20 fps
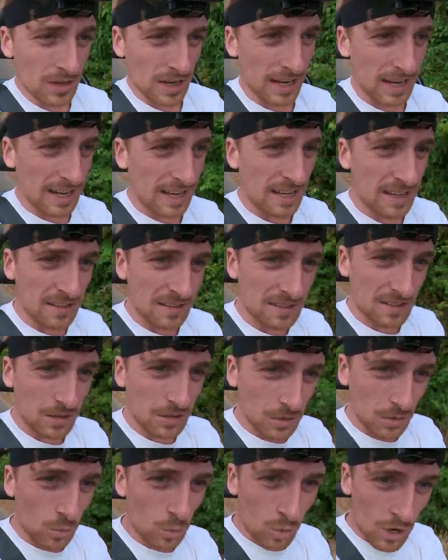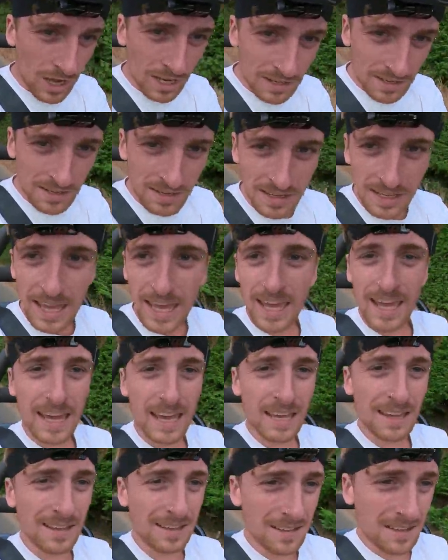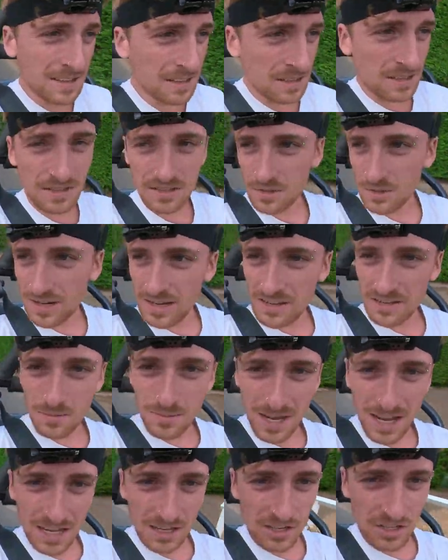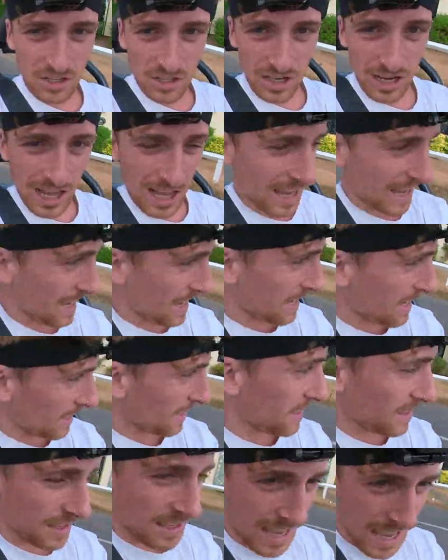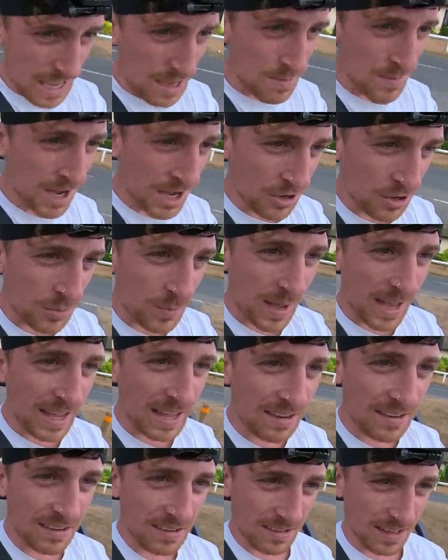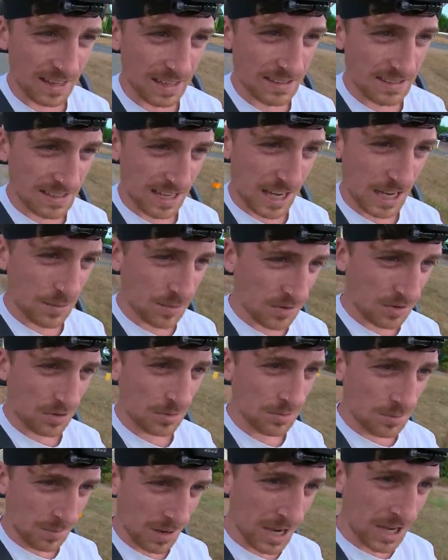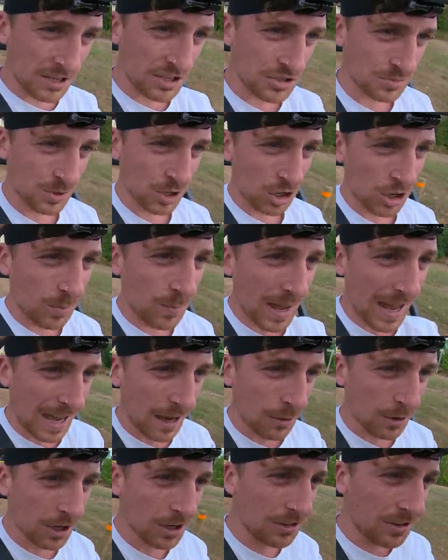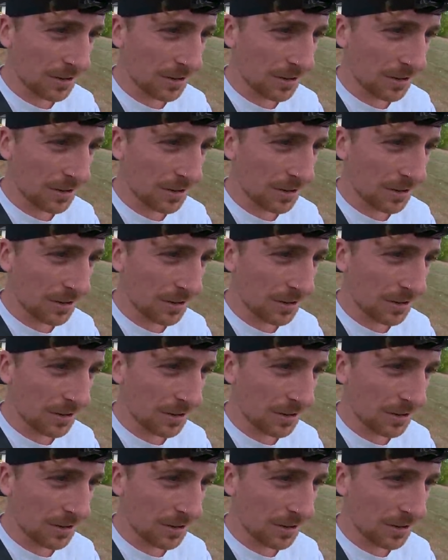It is 1 gear, so it is much like a moped, except much more powered.